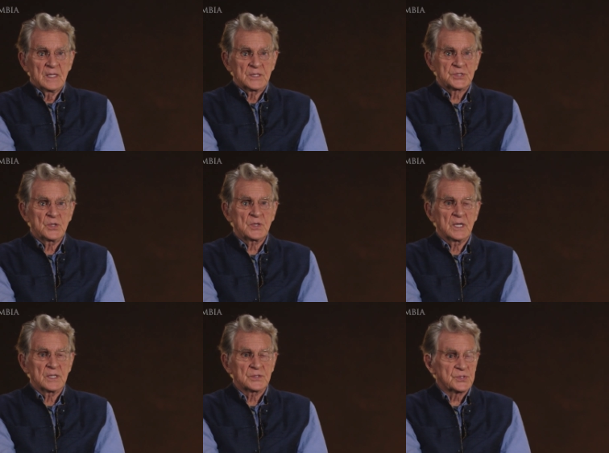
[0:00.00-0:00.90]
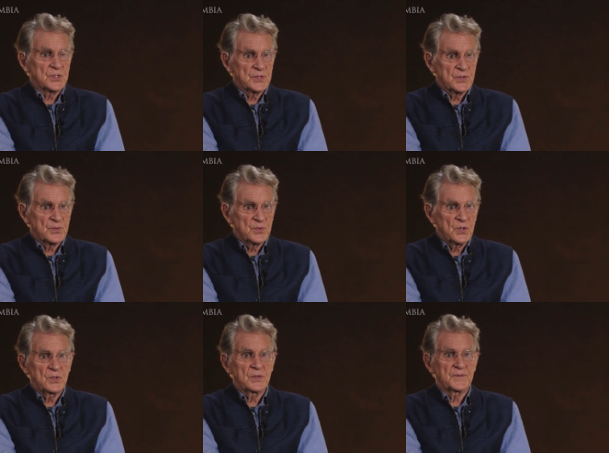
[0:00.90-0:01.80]
Ashoka turned the
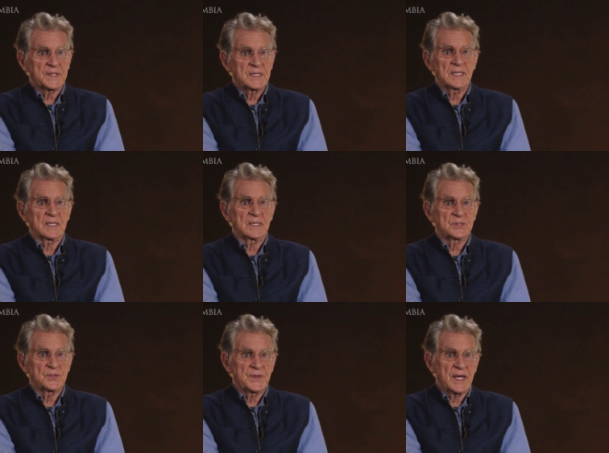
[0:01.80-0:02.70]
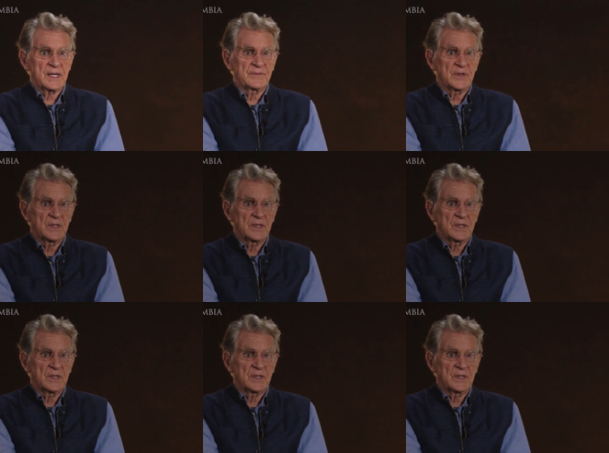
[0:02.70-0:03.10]
role of the king into that of